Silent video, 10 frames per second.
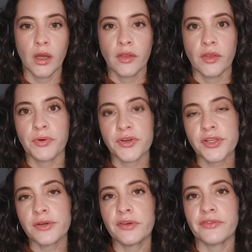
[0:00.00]
The
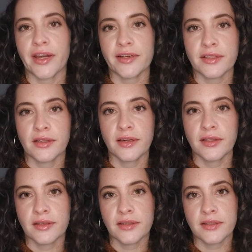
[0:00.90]
pursuit of
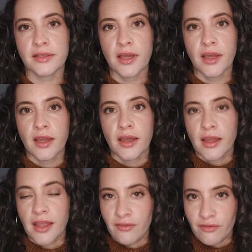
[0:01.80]
excellence
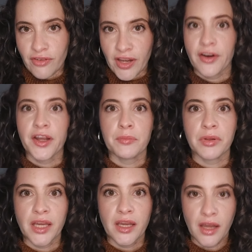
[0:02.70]

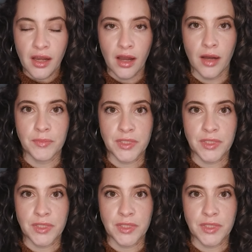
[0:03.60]
invariably comes